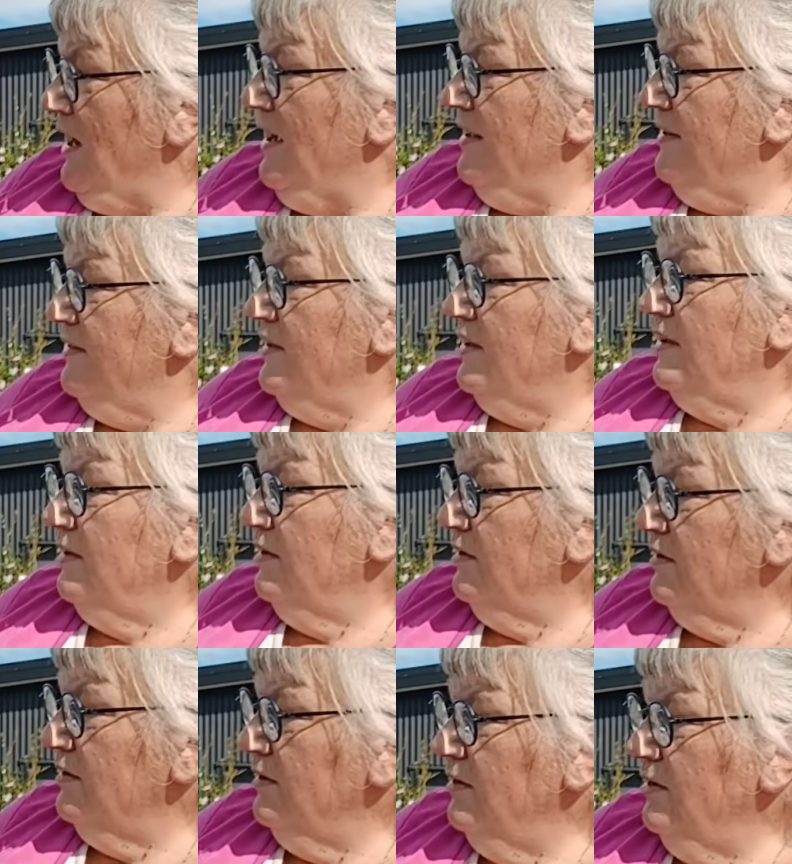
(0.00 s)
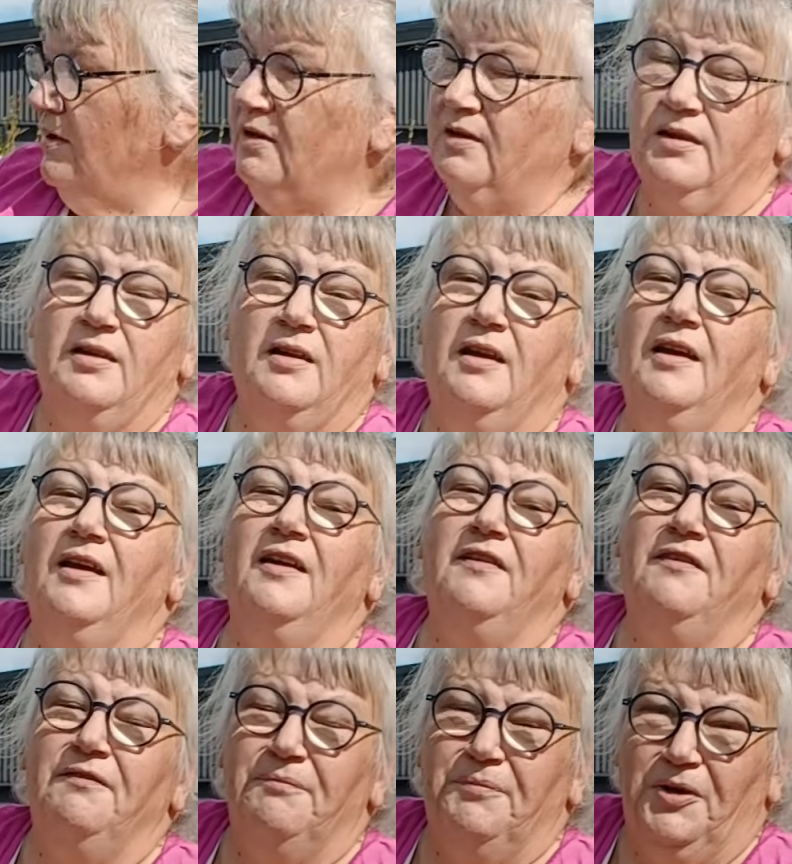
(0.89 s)
And then
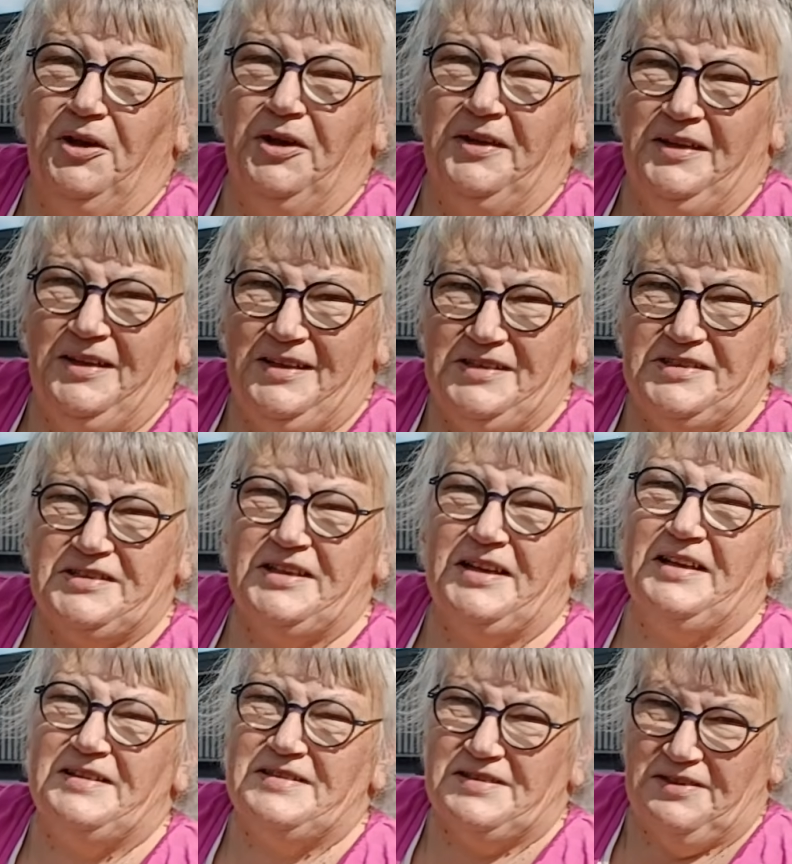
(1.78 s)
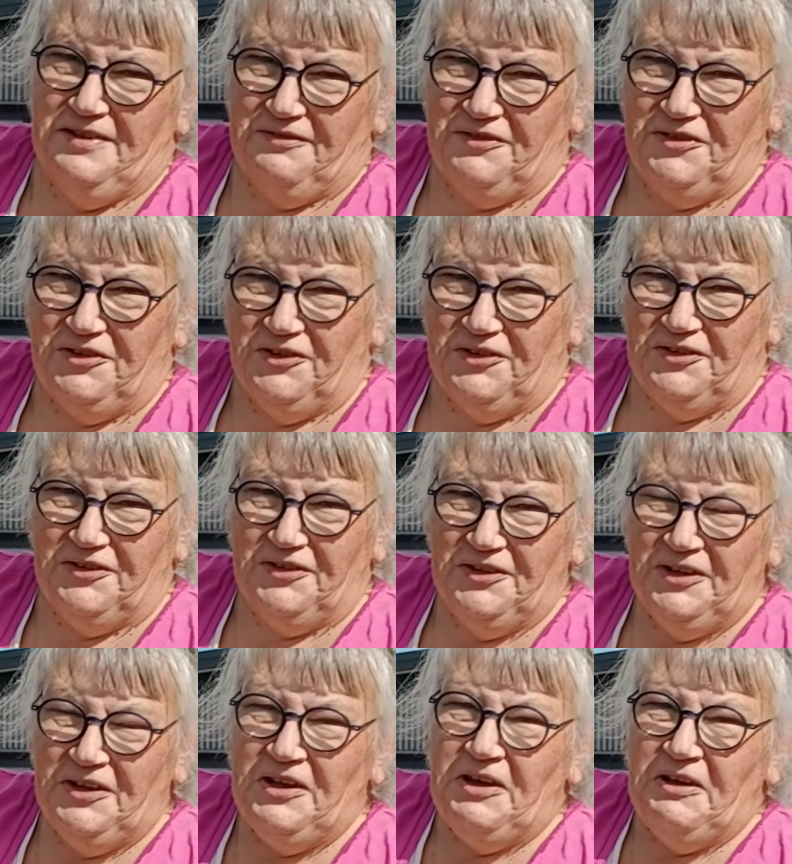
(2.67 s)
by any chance I've got
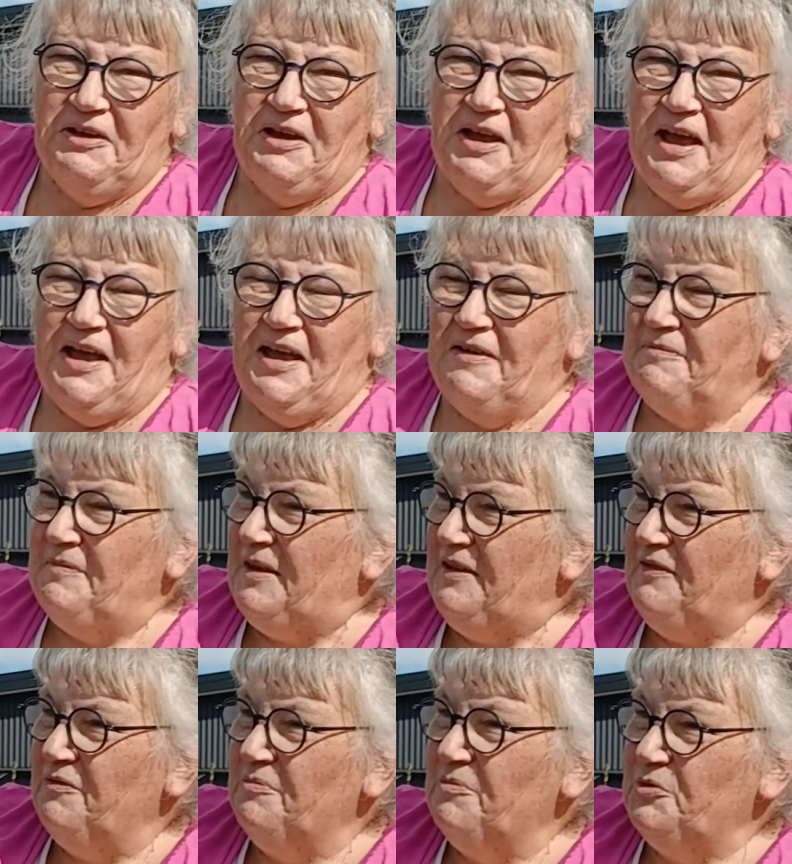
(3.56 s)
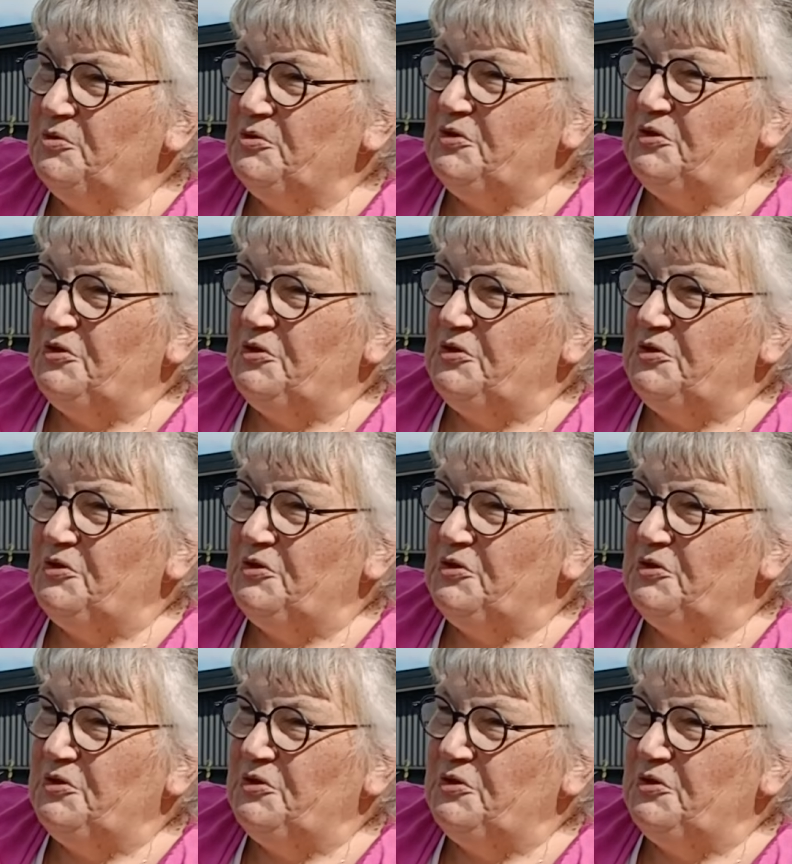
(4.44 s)
even more